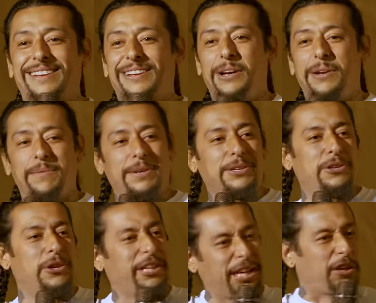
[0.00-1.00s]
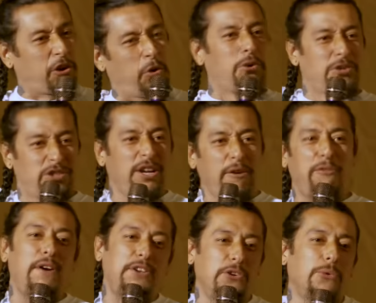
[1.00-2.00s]
You know what I mean? You get cool
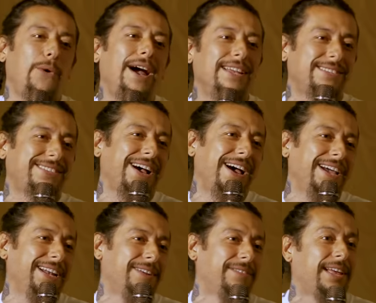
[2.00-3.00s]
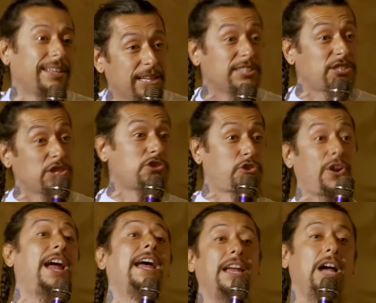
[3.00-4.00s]
stuff on your white side. I'm like, this is
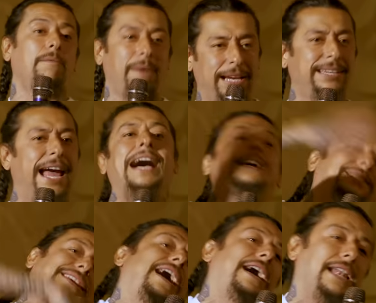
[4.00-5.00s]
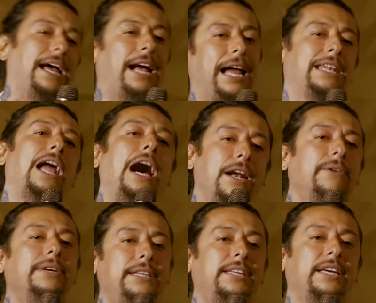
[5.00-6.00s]
great. On my dad's side, I got
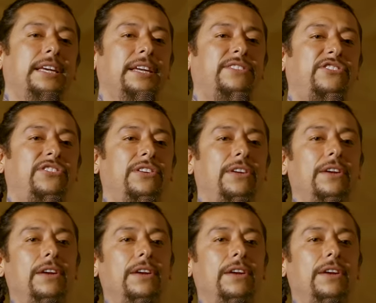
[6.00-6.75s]
lottery tickets.